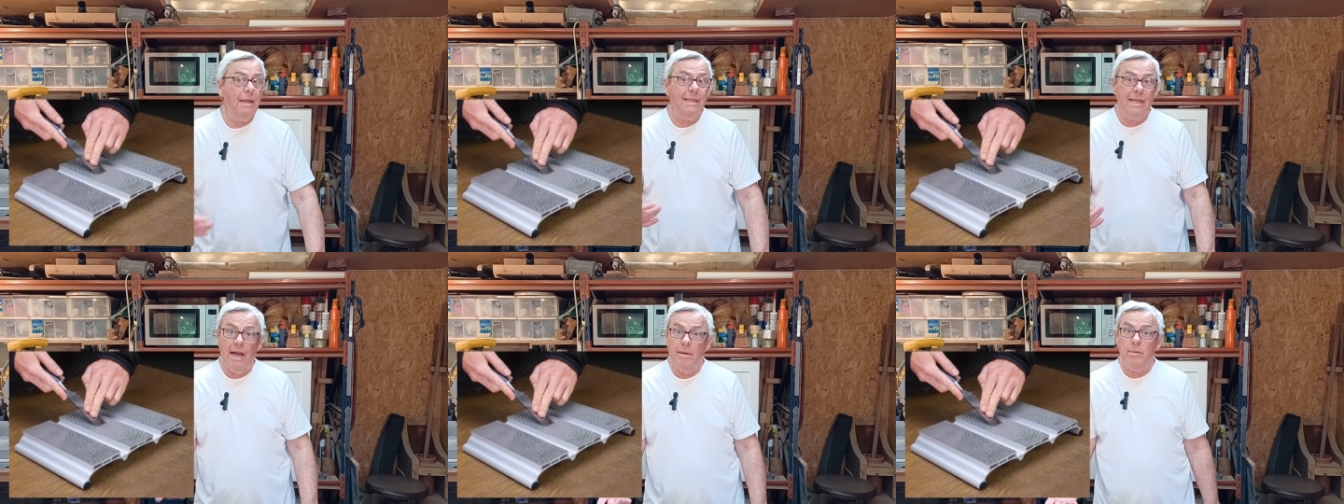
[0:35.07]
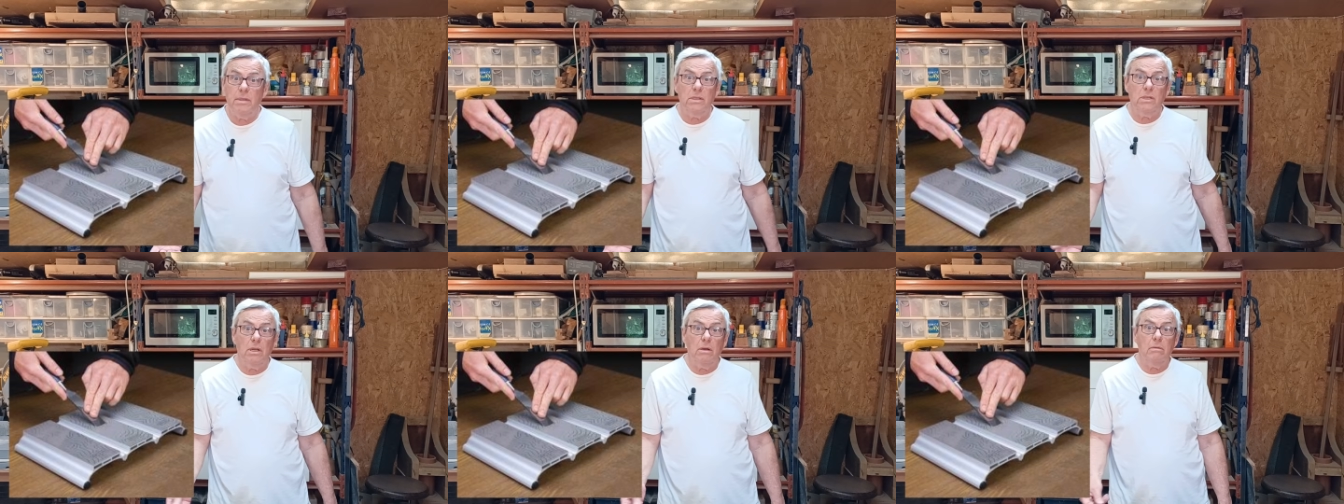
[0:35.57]
diamond
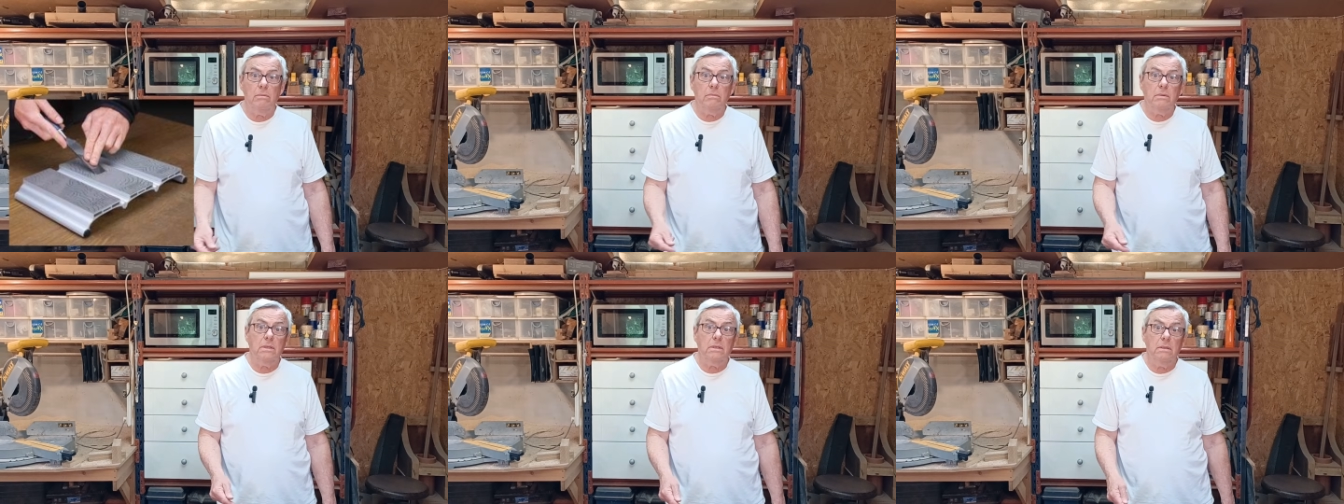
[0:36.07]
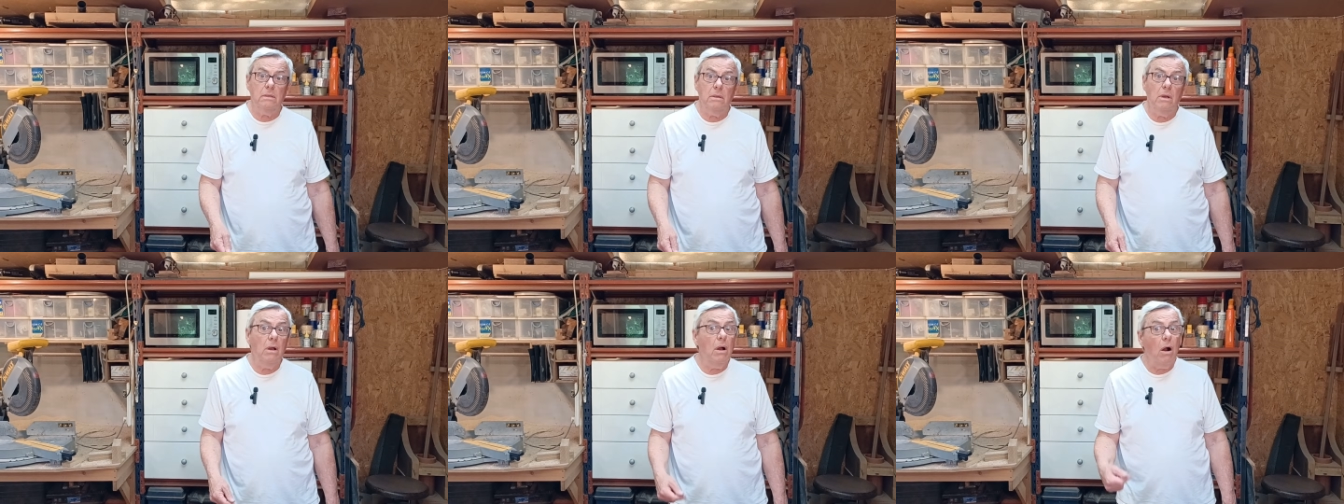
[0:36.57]
stones,
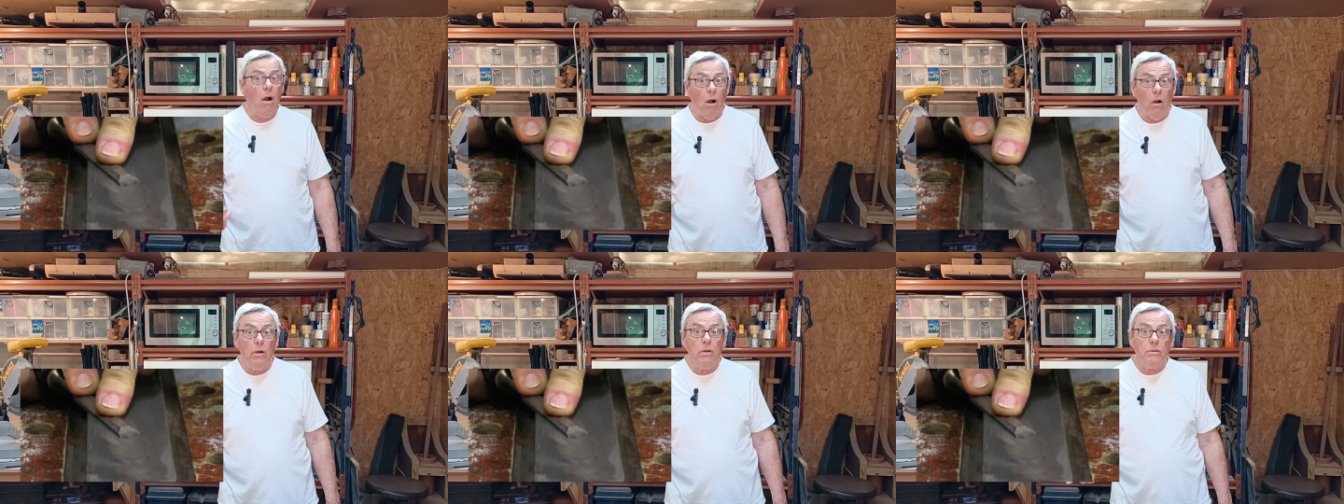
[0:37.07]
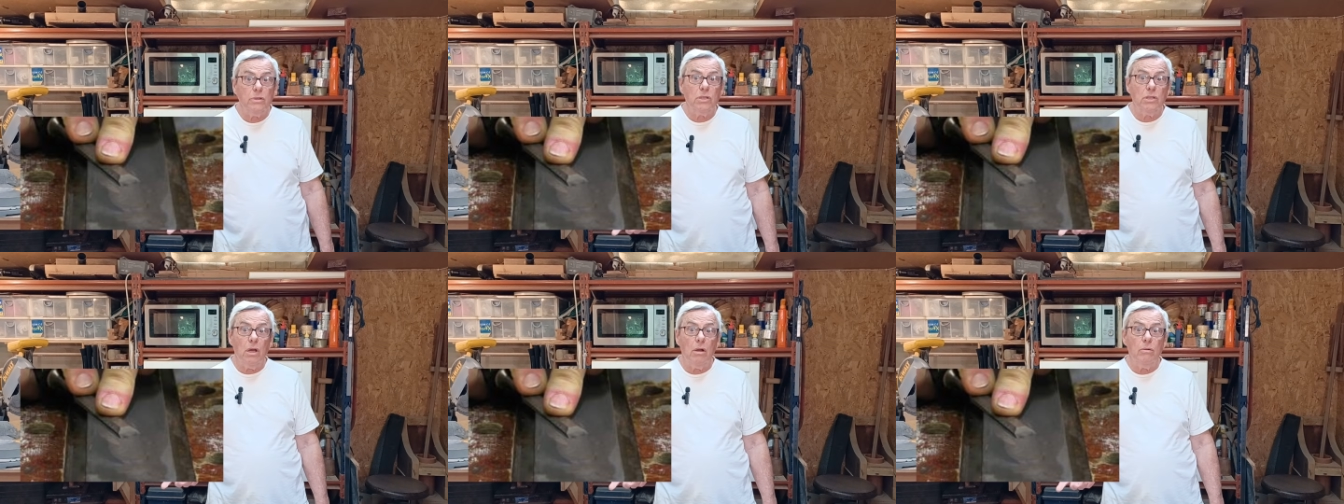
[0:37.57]
oil
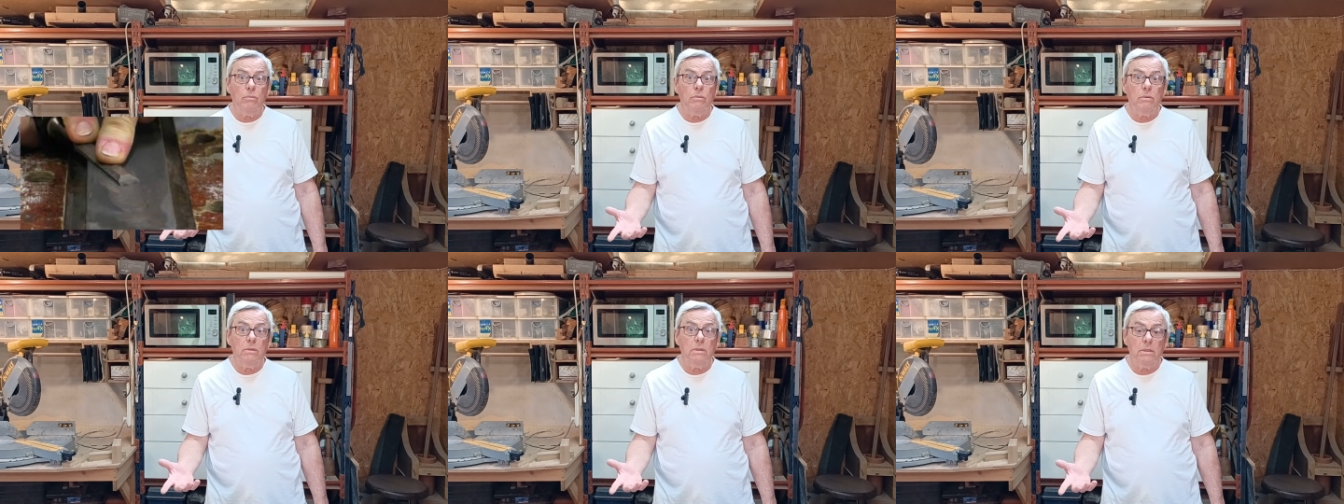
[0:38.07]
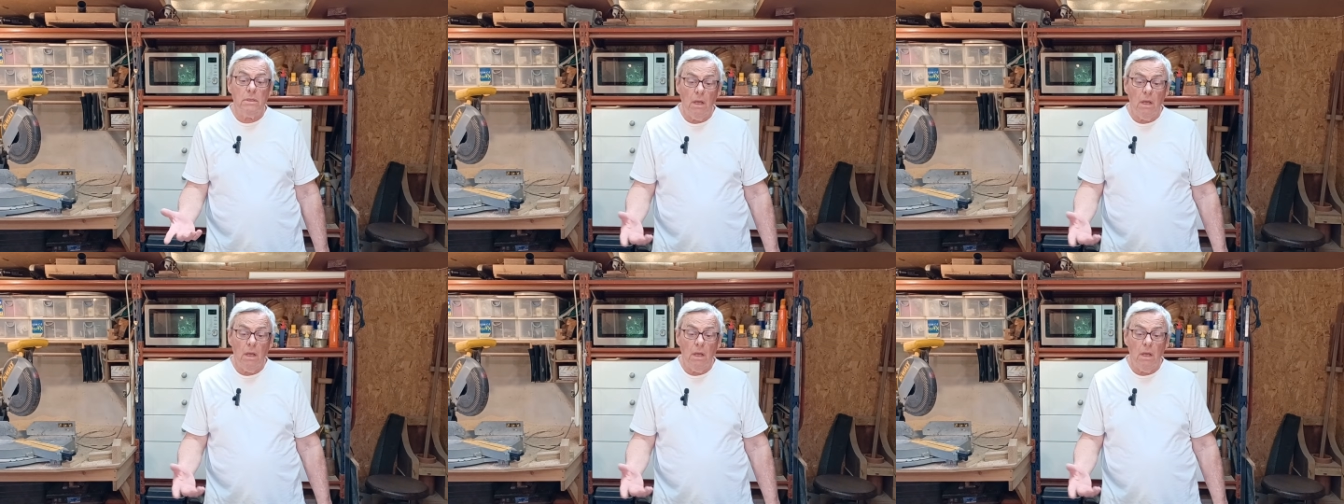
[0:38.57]
stones,